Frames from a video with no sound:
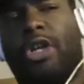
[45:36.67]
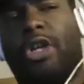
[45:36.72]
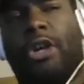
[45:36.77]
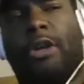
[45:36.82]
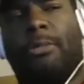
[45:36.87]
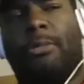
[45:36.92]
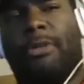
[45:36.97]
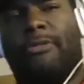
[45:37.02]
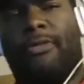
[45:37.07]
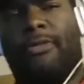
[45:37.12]

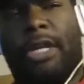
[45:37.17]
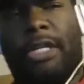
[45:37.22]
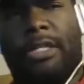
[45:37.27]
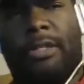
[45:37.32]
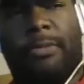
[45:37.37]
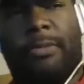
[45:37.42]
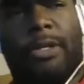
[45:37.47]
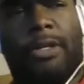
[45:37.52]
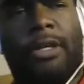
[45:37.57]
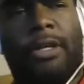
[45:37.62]
investment.
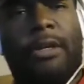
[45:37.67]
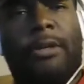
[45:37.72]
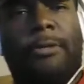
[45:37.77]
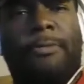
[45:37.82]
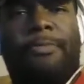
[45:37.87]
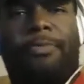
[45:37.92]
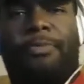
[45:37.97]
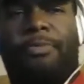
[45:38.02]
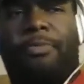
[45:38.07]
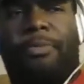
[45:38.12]

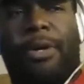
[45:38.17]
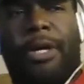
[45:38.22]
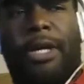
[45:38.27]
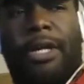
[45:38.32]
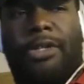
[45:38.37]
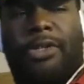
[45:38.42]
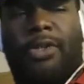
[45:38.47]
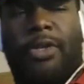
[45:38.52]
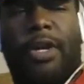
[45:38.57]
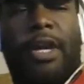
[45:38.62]
But
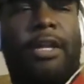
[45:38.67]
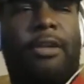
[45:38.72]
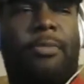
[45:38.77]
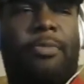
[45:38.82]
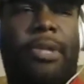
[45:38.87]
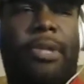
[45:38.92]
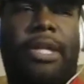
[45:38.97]
trying to play